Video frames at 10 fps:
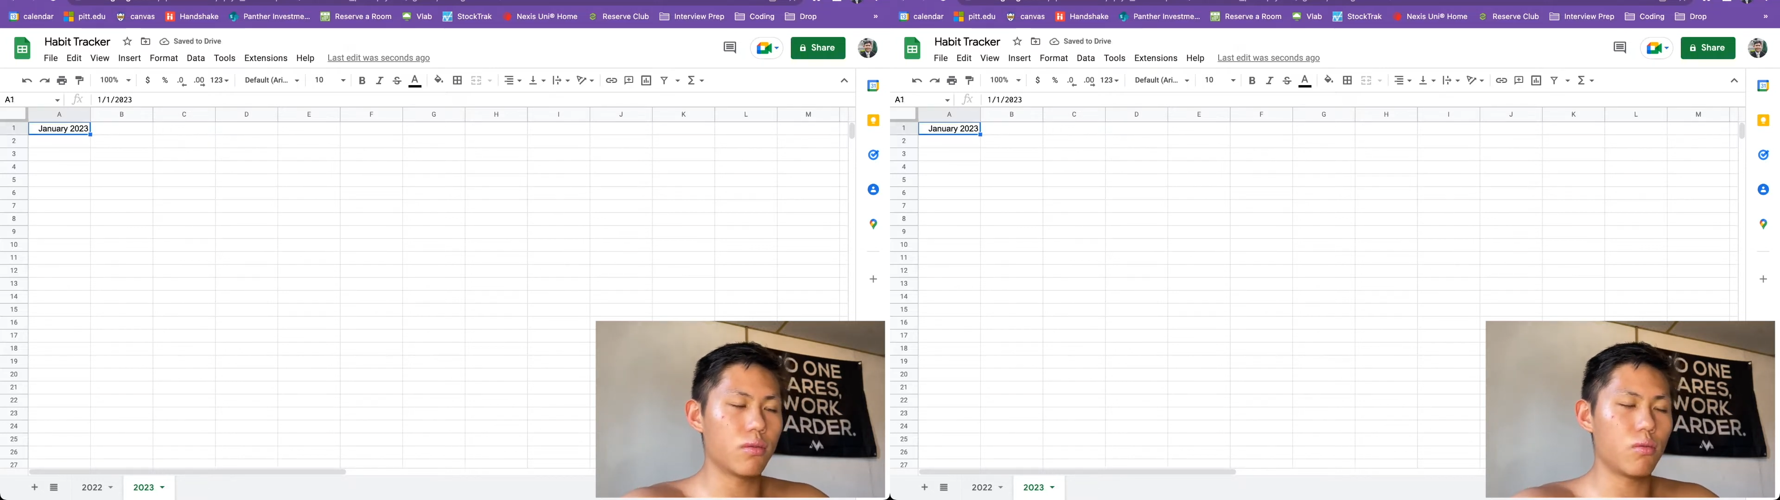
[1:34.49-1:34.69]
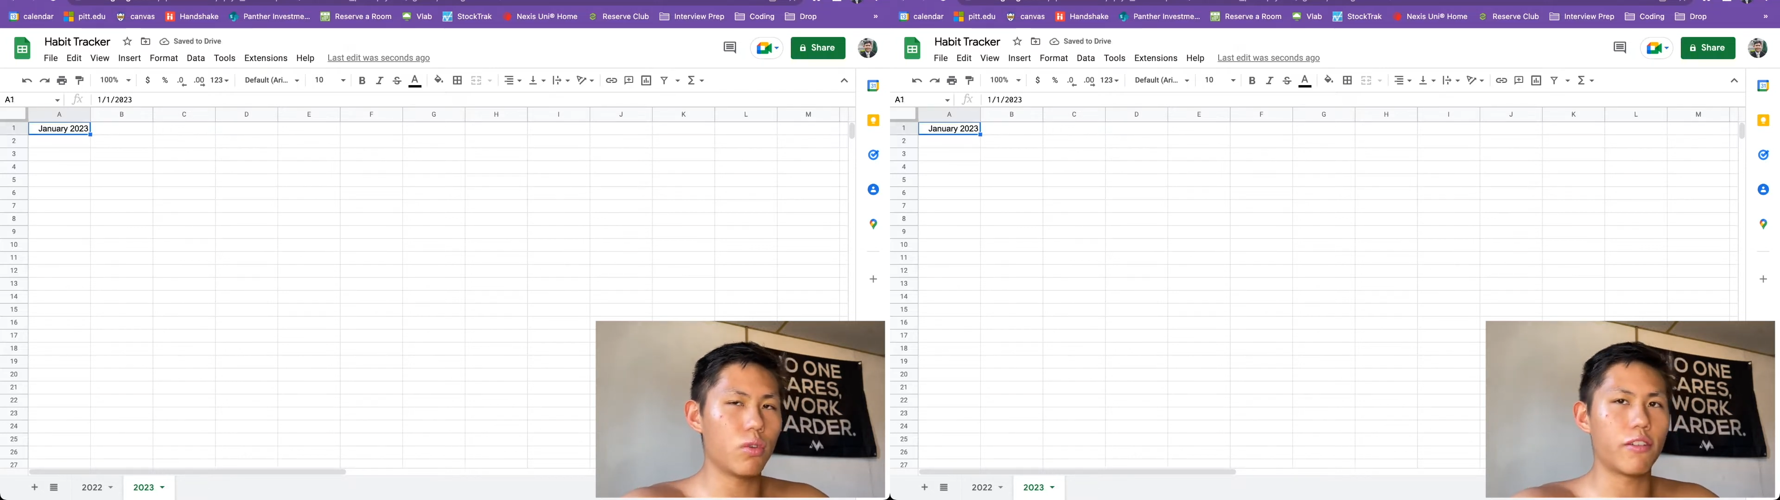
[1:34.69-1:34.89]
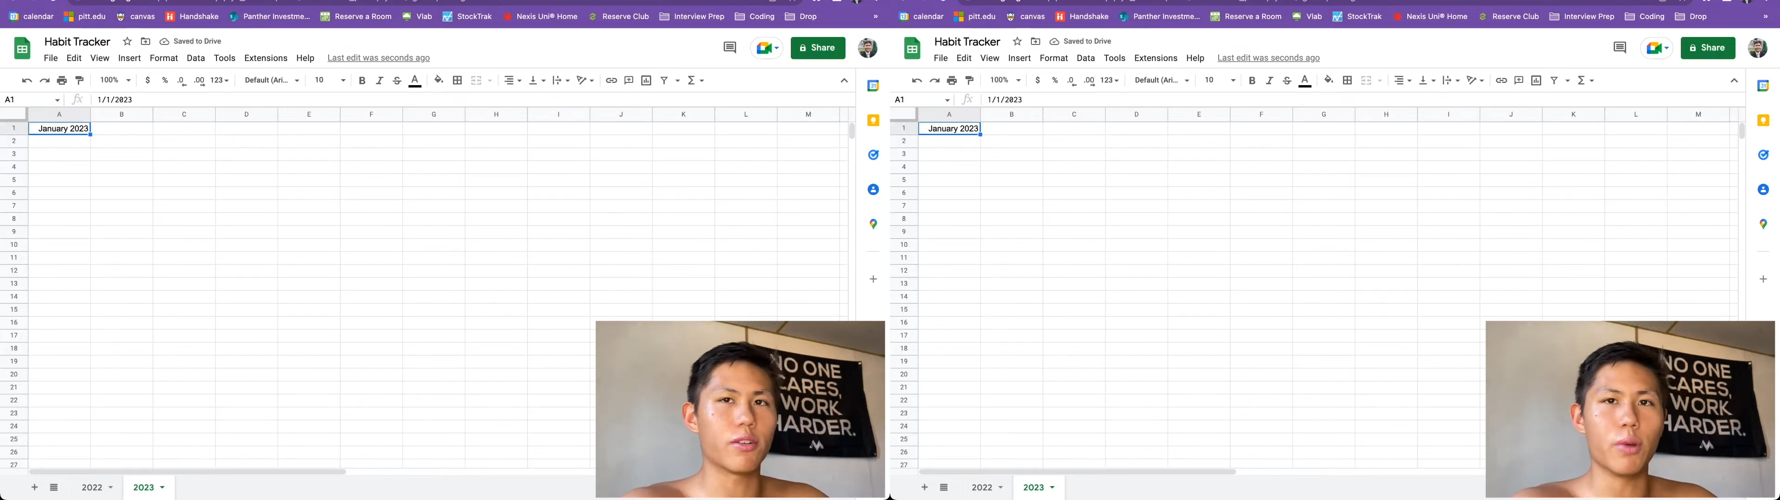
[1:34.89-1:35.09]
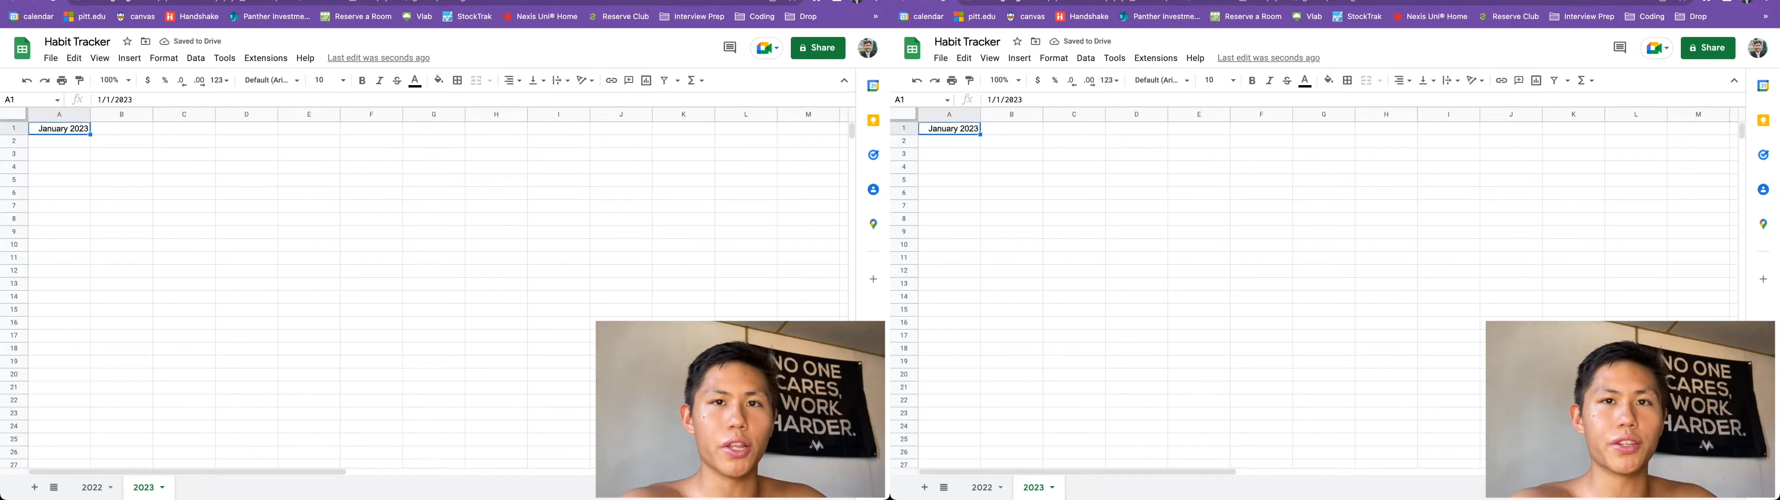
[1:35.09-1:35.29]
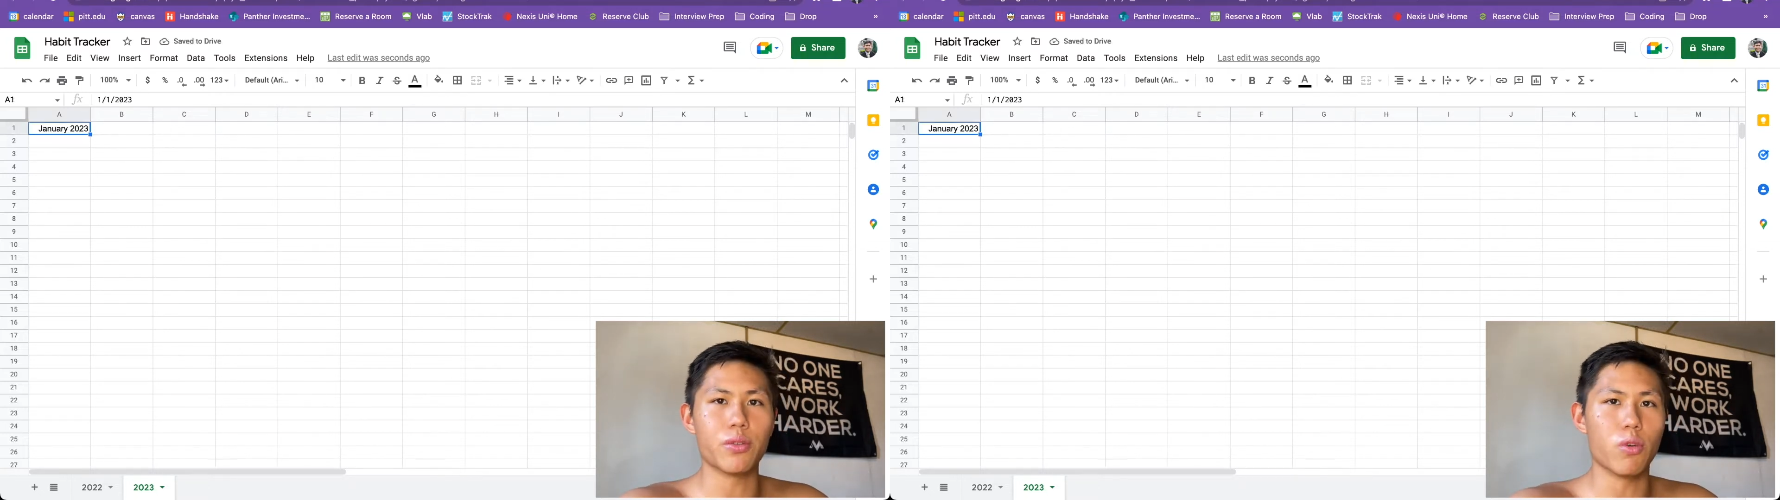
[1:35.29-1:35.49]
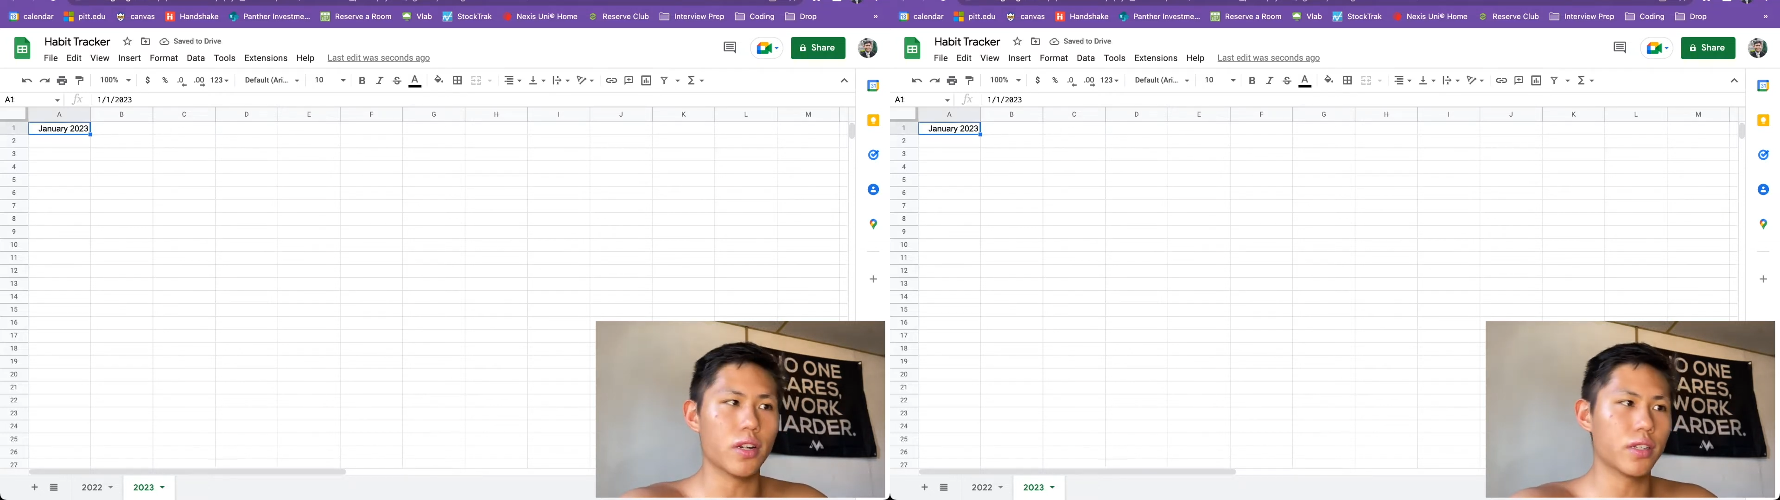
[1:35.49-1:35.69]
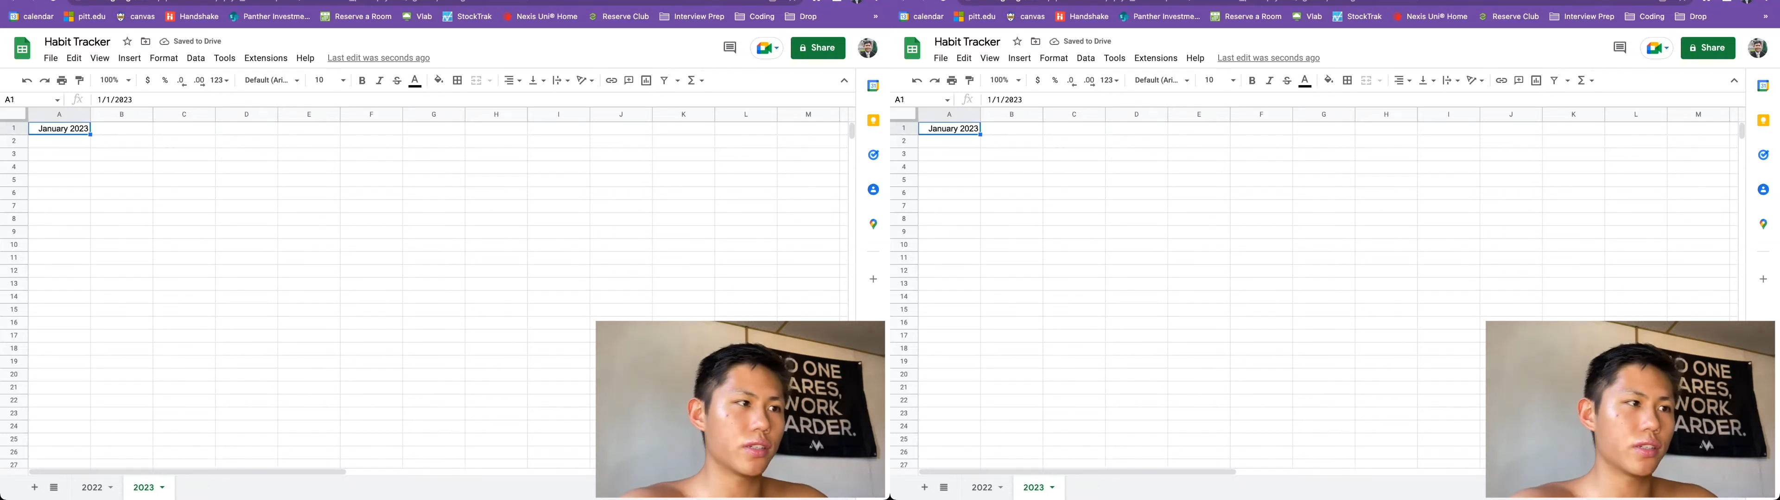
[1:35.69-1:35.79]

whatever month you want.